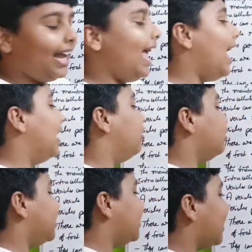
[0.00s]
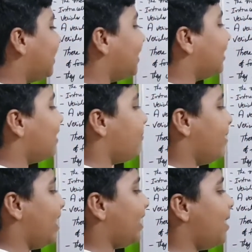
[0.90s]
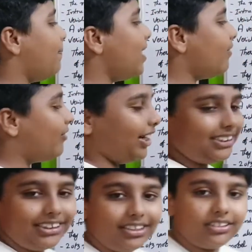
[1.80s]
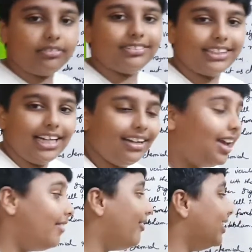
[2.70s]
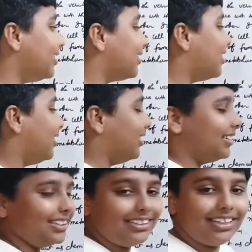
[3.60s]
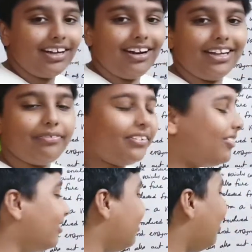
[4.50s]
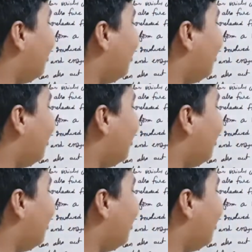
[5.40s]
elucidating the makeup and functions of cell vesicles. Yeah, if you don't,